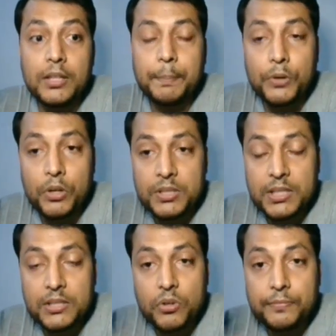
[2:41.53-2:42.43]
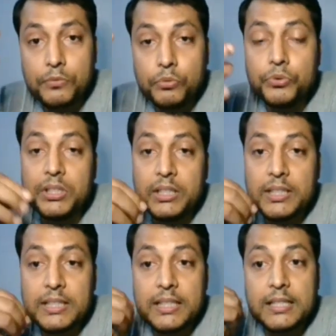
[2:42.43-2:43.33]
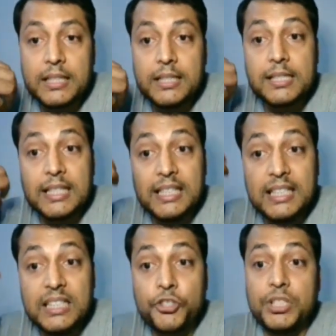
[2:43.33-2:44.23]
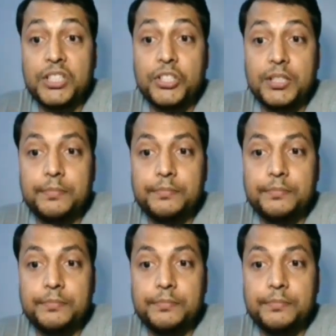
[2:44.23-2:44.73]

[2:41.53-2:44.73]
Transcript: process of oogenesis is initiated.